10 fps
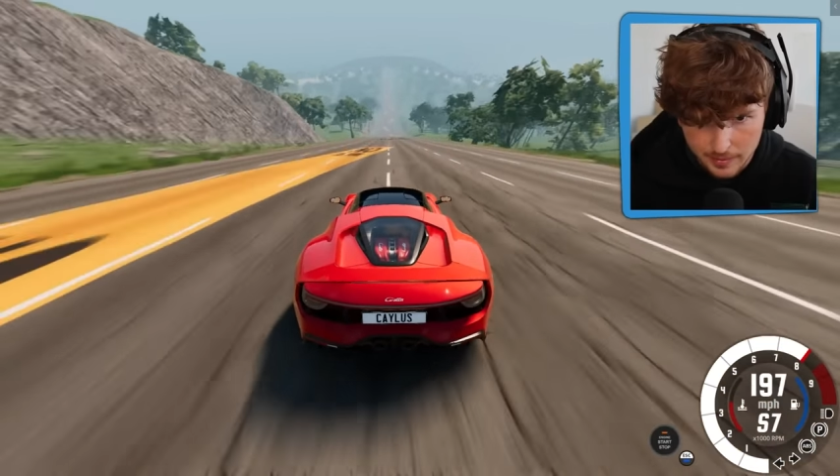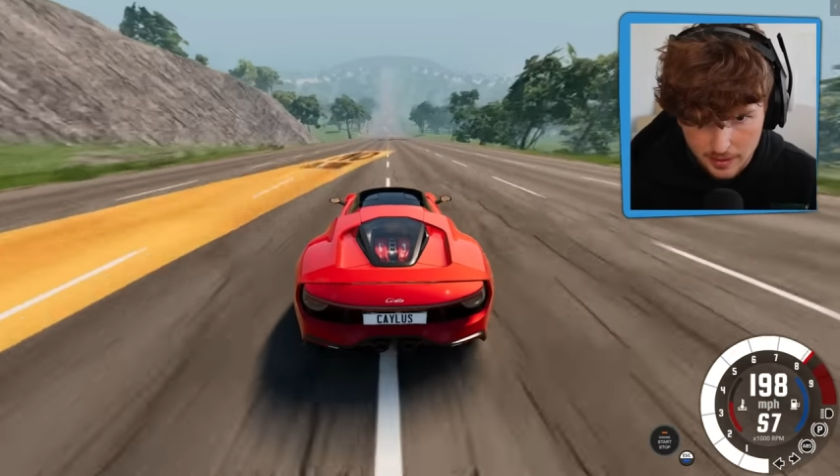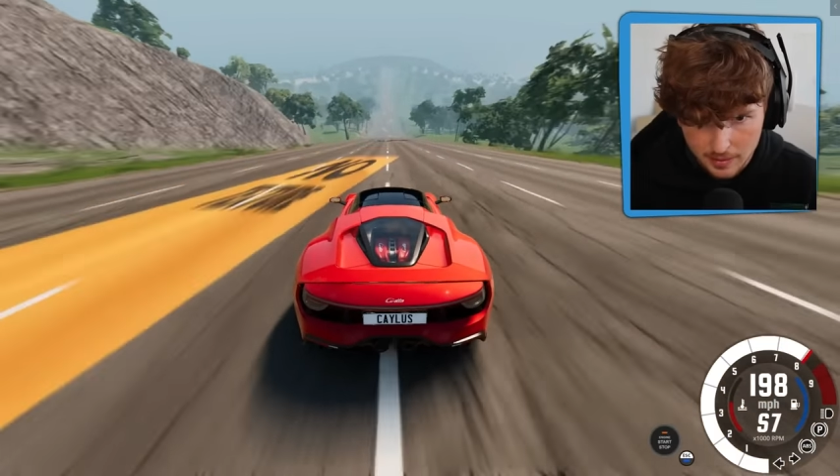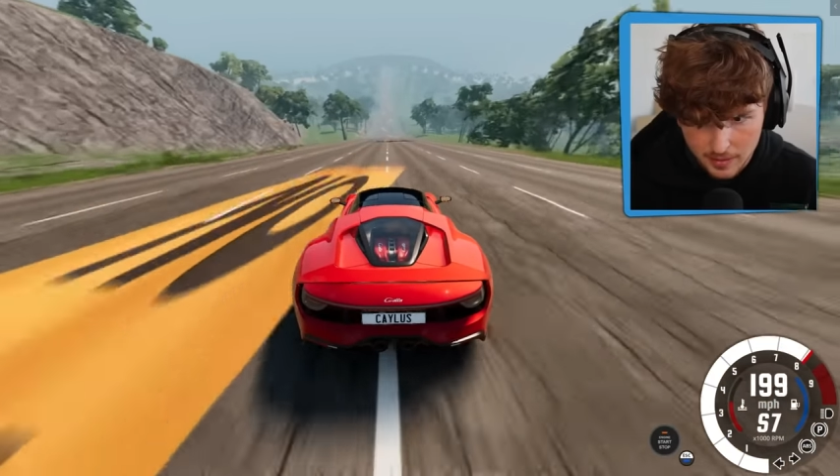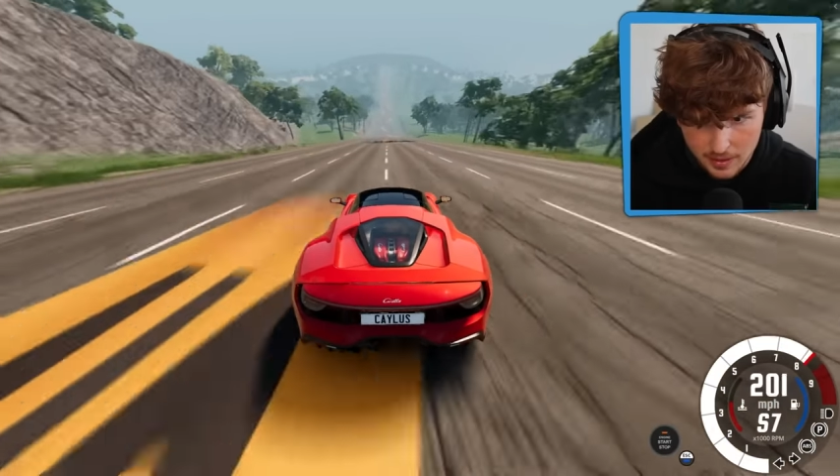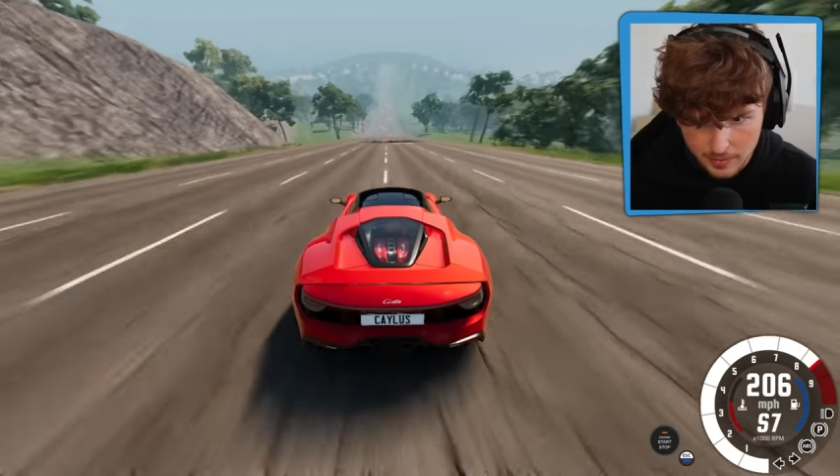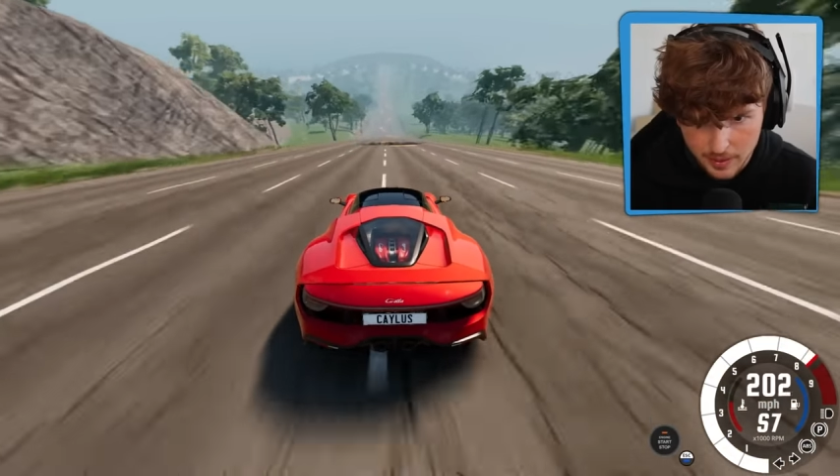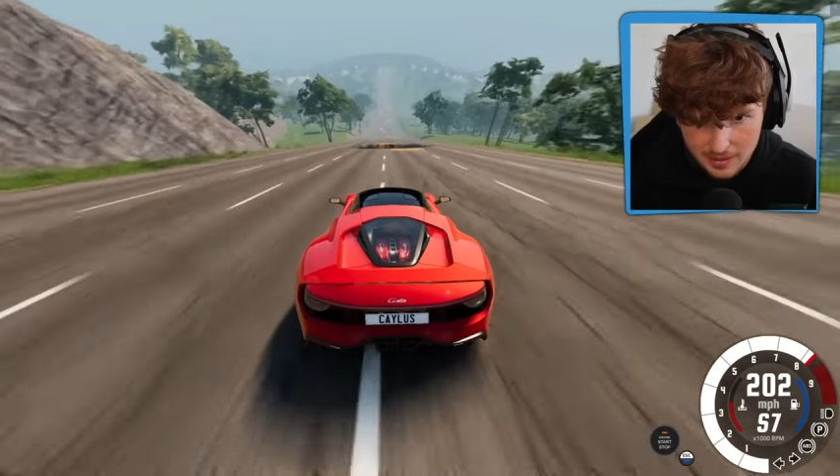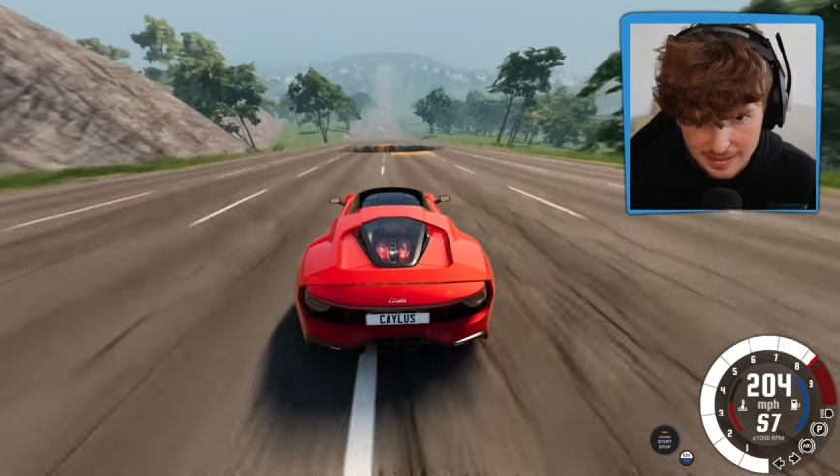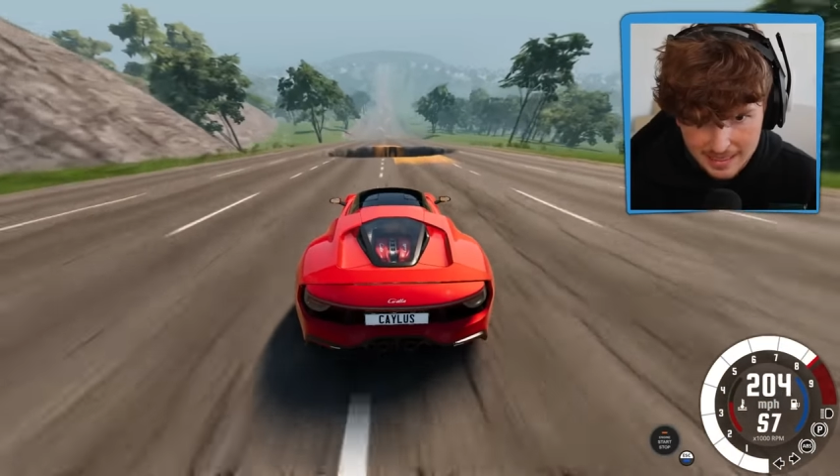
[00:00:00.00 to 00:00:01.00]
come on, come on, come
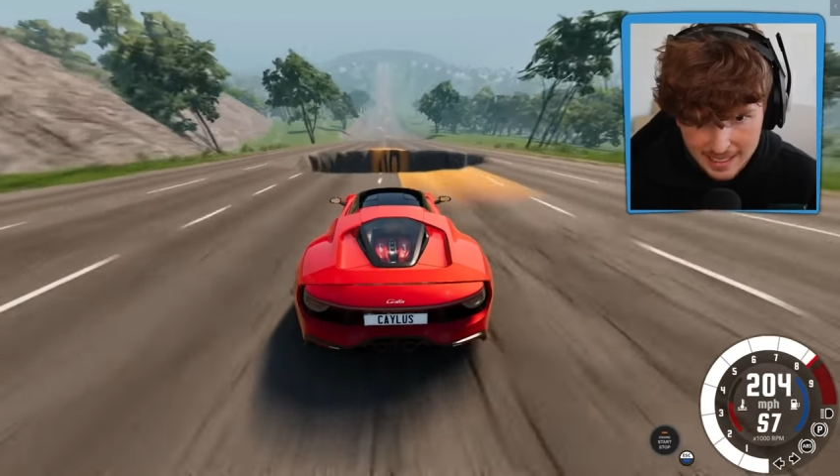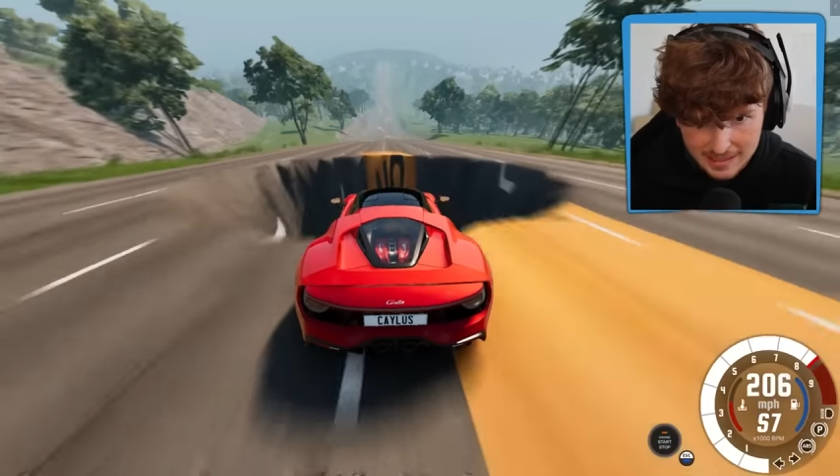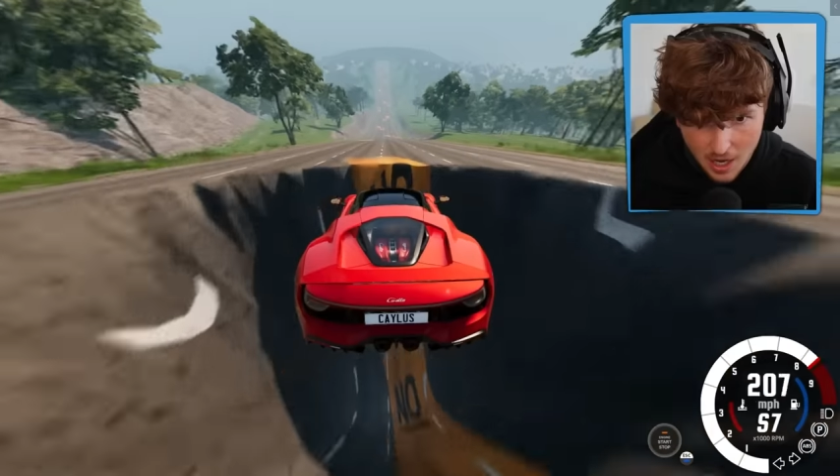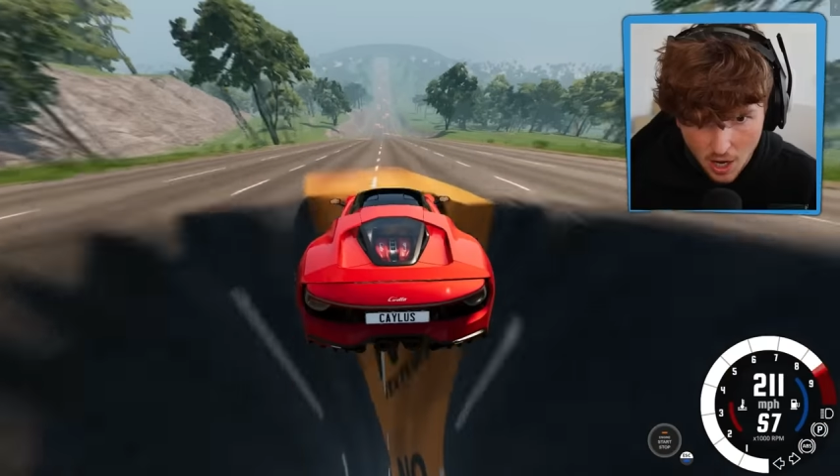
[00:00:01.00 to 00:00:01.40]
on, yes!